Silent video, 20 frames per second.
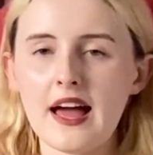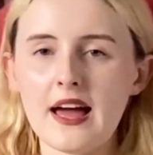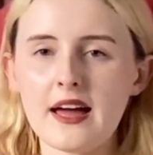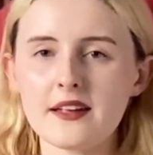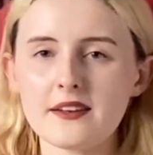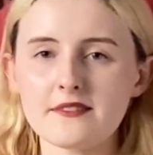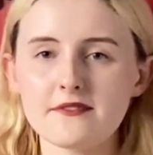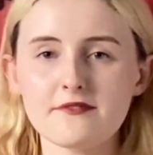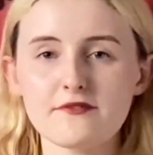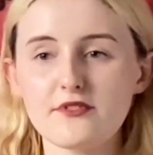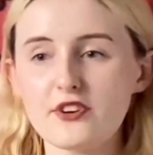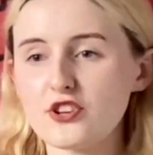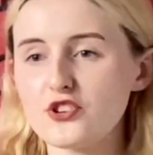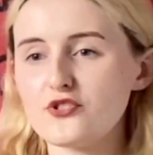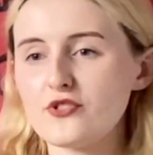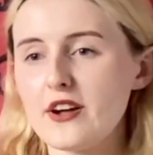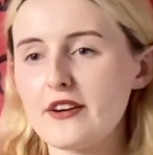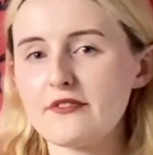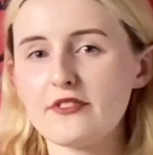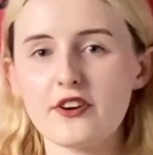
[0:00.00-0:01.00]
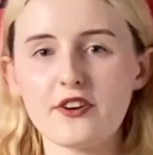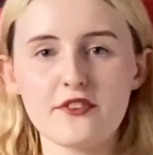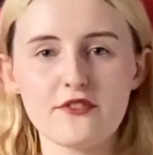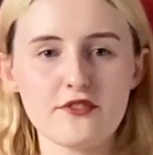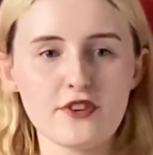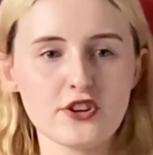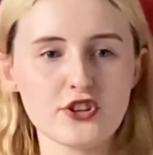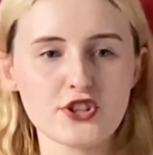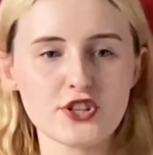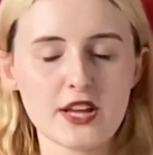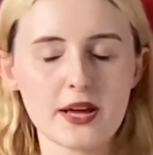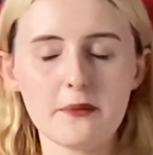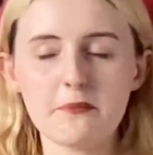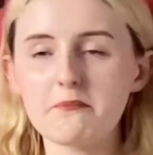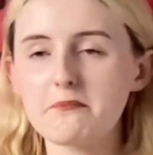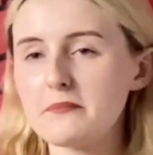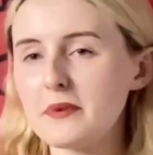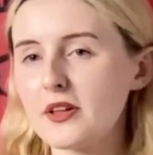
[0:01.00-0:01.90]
And French driver, French team,